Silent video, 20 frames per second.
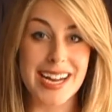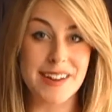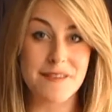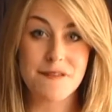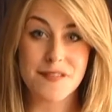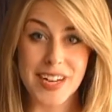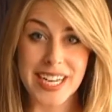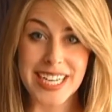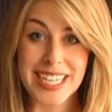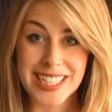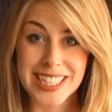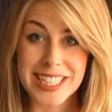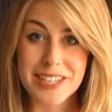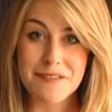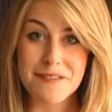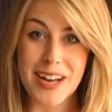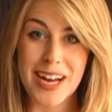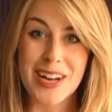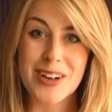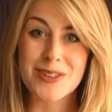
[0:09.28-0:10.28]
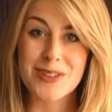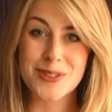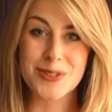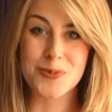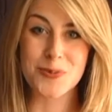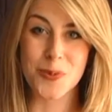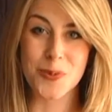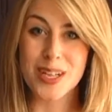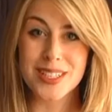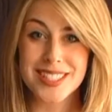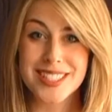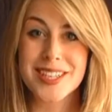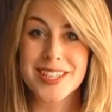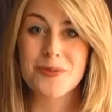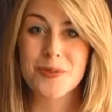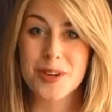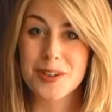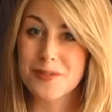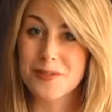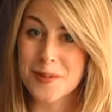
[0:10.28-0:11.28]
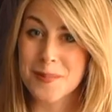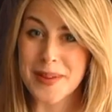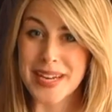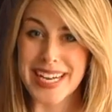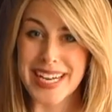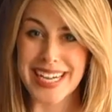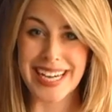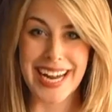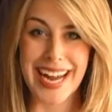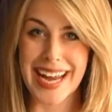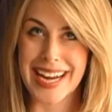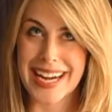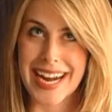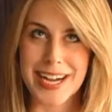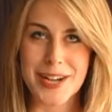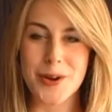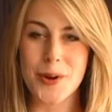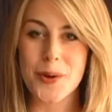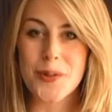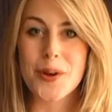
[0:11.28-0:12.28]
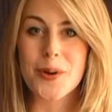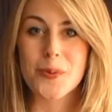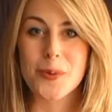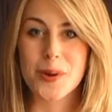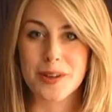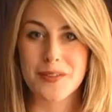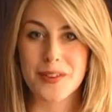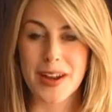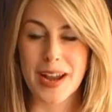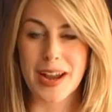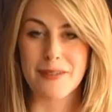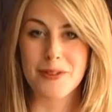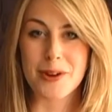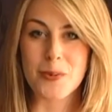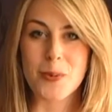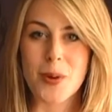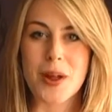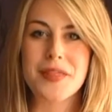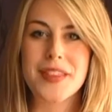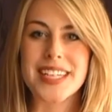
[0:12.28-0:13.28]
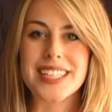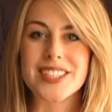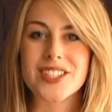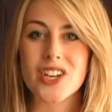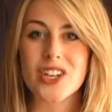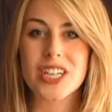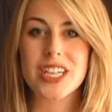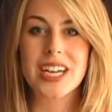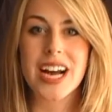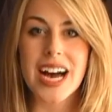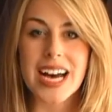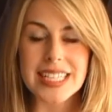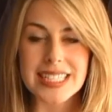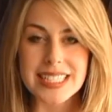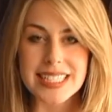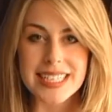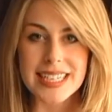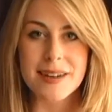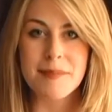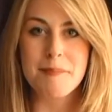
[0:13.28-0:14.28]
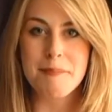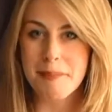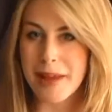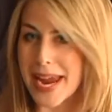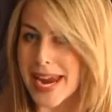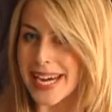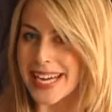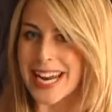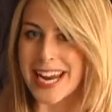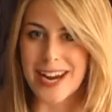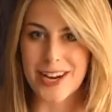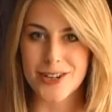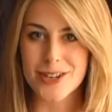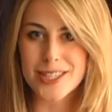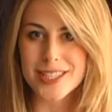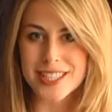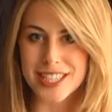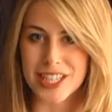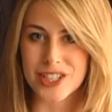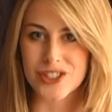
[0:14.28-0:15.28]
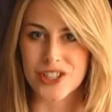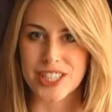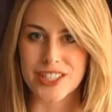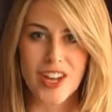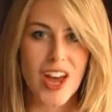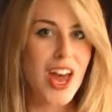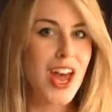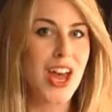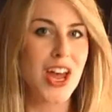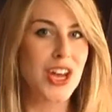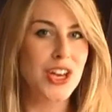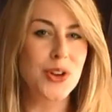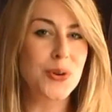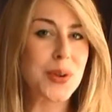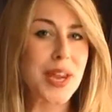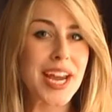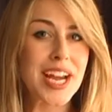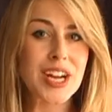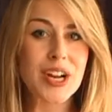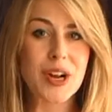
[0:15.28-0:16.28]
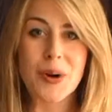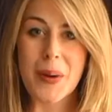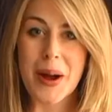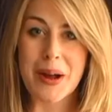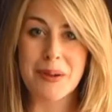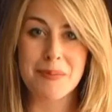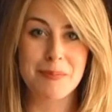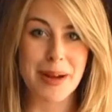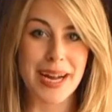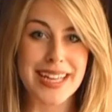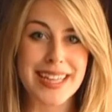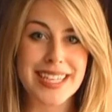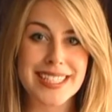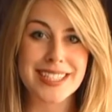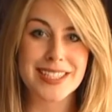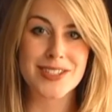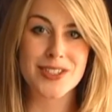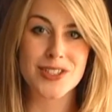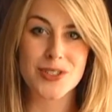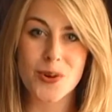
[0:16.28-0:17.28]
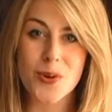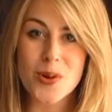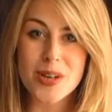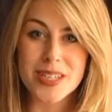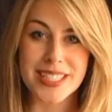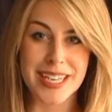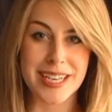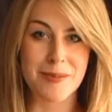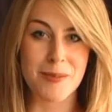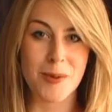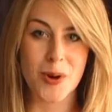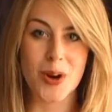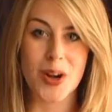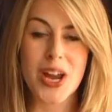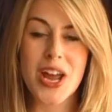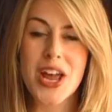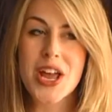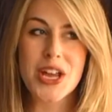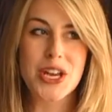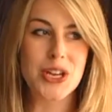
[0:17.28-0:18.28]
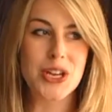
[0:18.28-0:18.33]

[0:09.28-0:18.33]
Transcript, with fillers: I finally found ones that work for me, and I know they'll work for everyone. These are custom-made hair extensions. You can't go out and buy these in stores anymore.